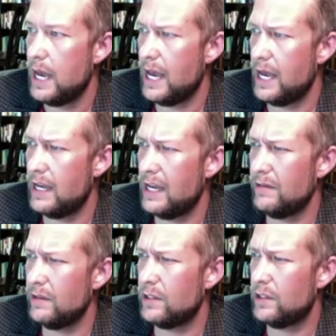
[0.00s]
I
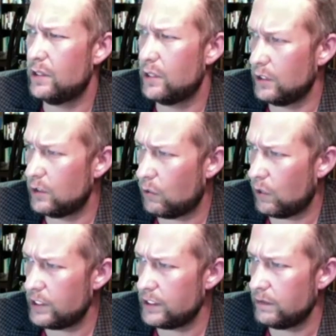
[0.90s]
have a good
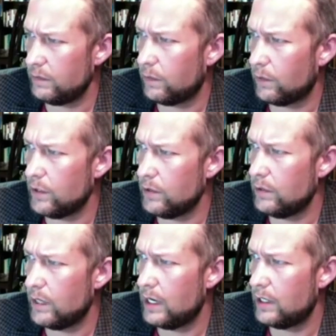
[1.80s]
question for you,
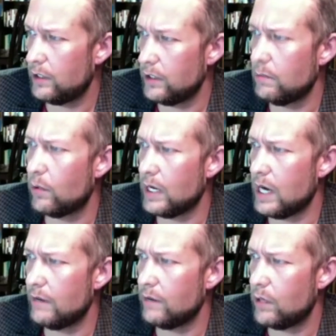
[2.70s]
or good morning,
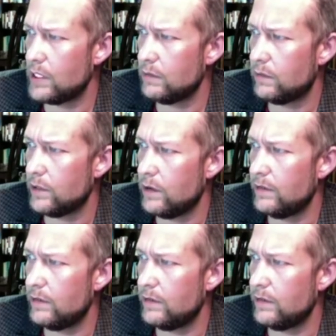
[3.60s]
I have a question for you.